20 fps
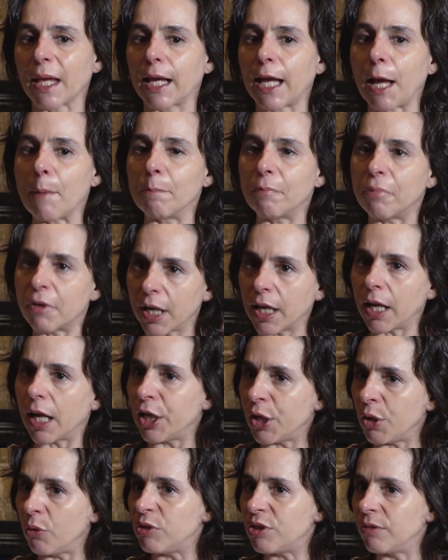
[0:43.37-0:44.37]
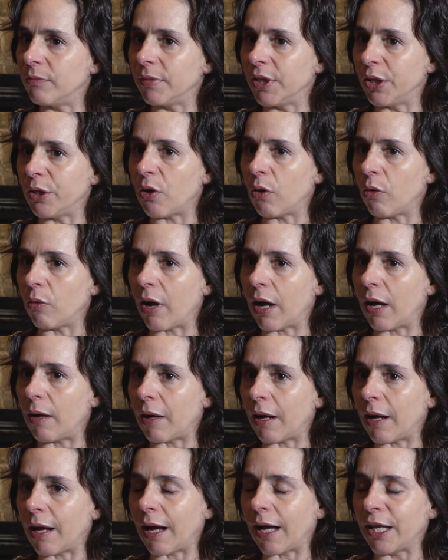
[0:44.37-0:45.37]
can bring a
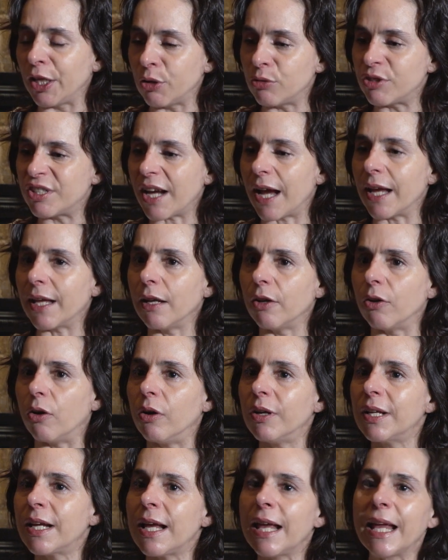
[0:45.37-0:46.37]
new dialogue,